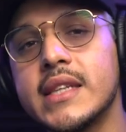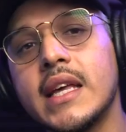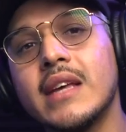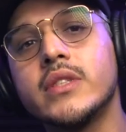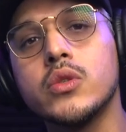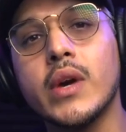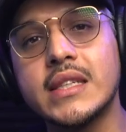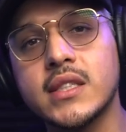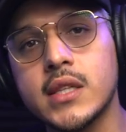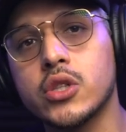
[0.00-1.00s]
it gives you
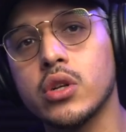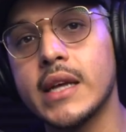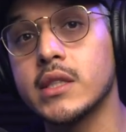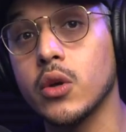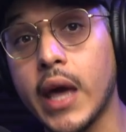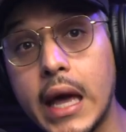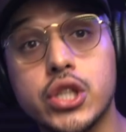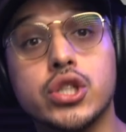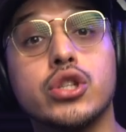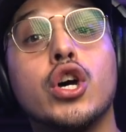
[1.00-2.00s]
a centralized
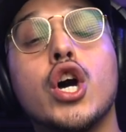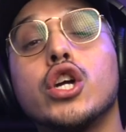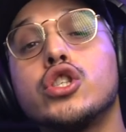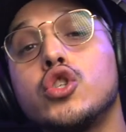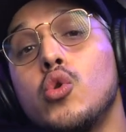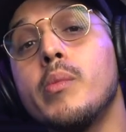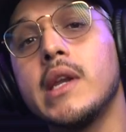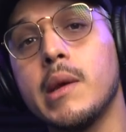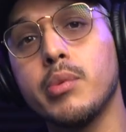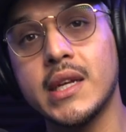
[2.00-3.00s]
location to
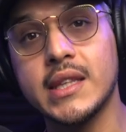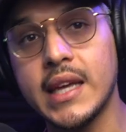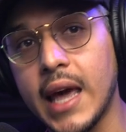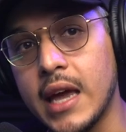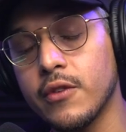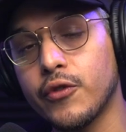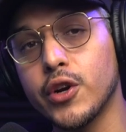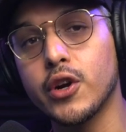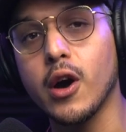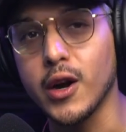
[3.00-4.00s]
manipulate the gain for
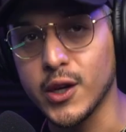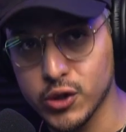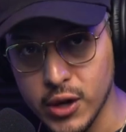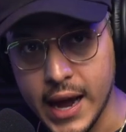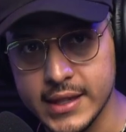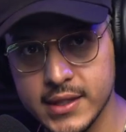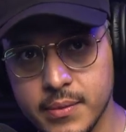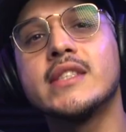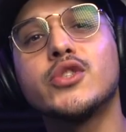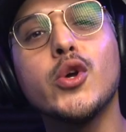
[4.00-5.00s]
your audio tracks.
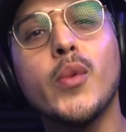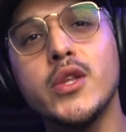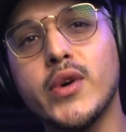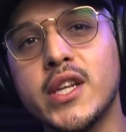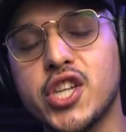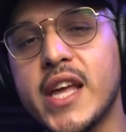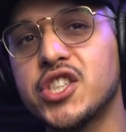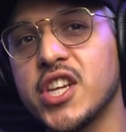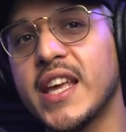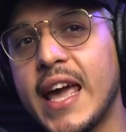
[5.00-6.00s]
In Studio One, you can
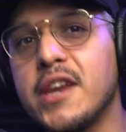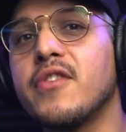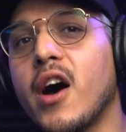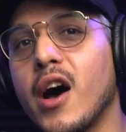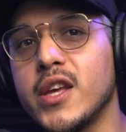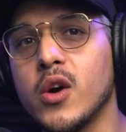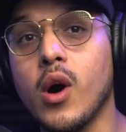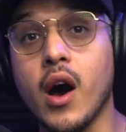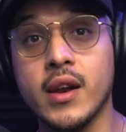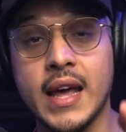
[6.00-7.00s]
change the gain of
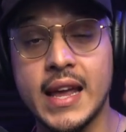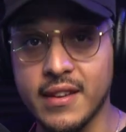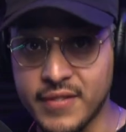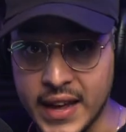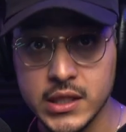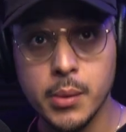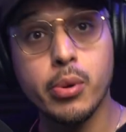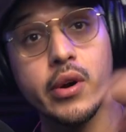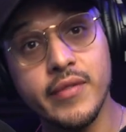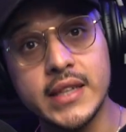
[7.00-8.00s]
audio on an event
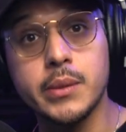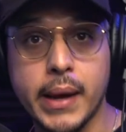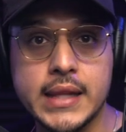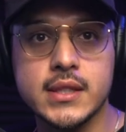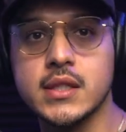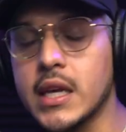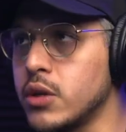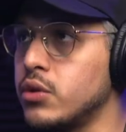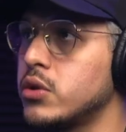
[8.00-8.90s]
per event basis, and you